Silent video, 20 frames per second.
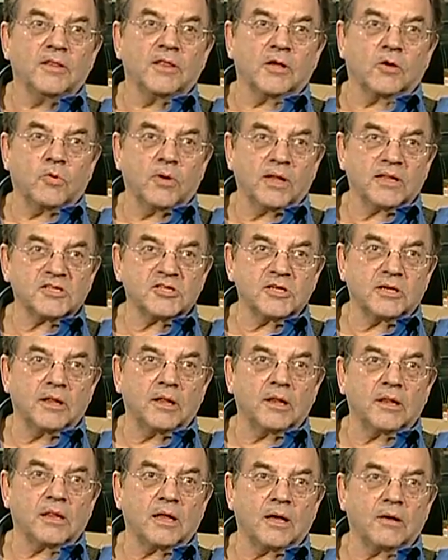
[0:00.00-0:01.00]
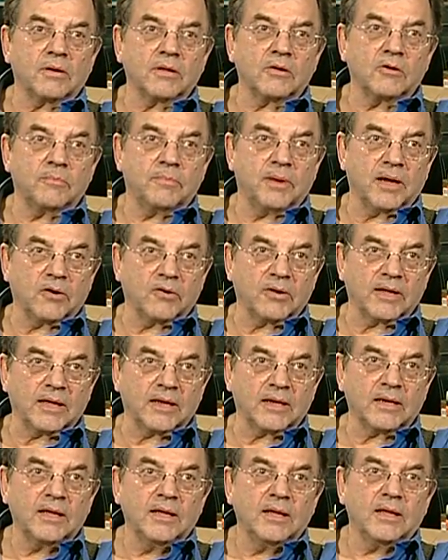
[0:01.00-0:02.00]
The question is, how do you bury
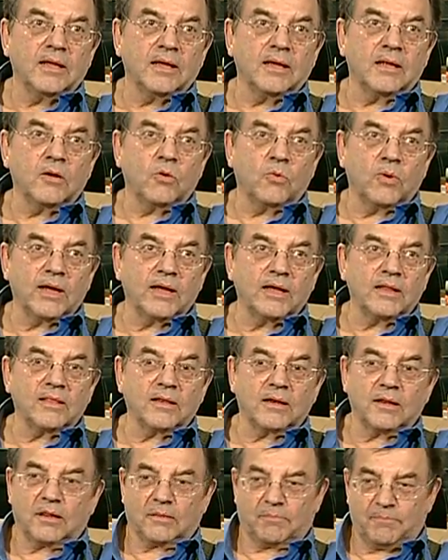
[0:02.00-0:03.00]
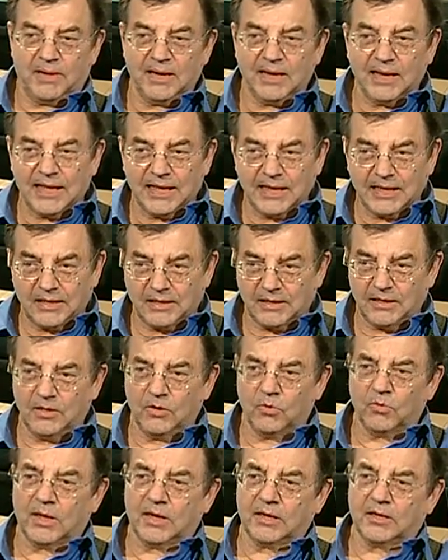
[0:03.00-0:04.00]
it in a way that is polite?
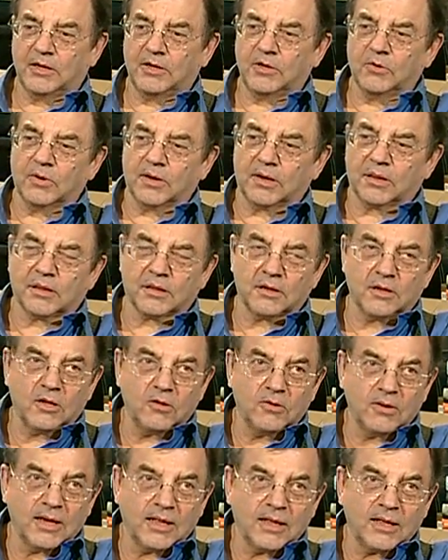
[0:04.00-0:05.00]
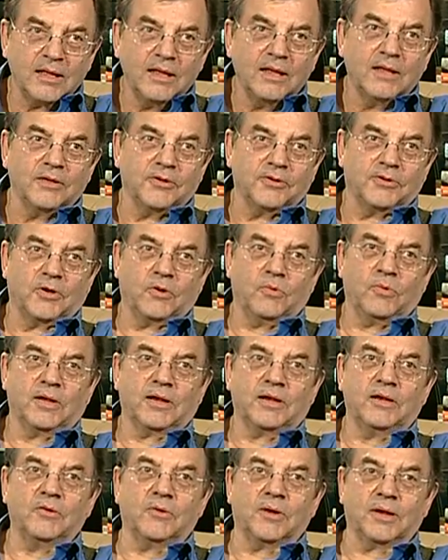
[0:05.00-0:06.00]
You want to do it slowly. You don't
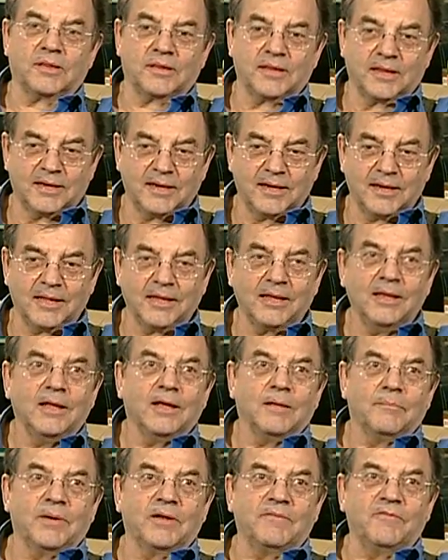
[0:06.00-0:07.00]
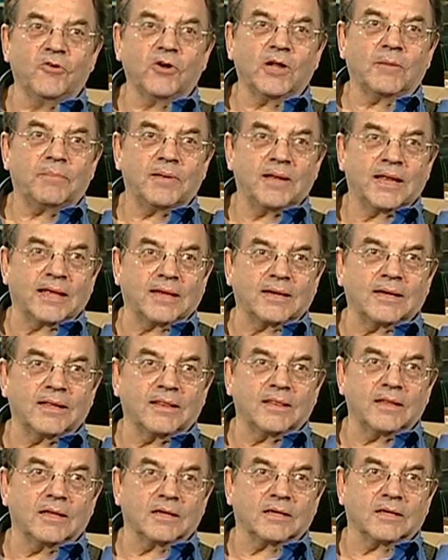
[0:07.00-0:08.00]
want to do it suddenly. But very
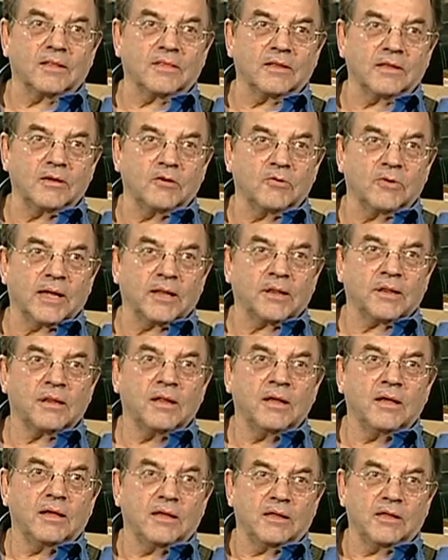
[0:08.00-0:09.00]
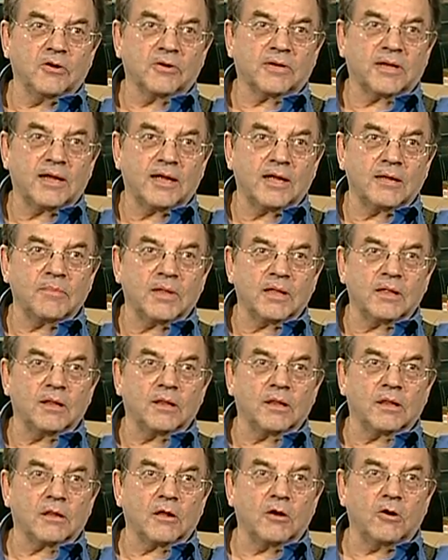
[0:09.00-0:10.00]
politely, they'll tell the U.S., your time
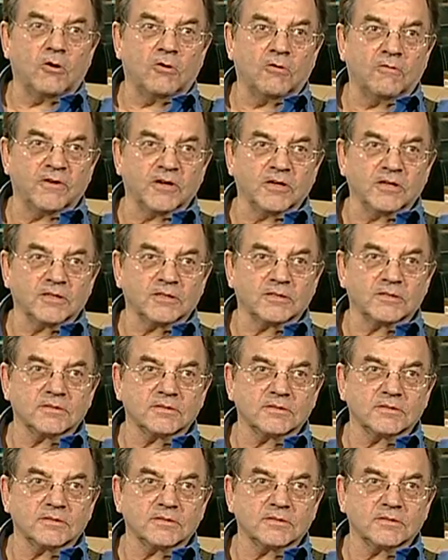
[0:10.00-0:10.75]
is over.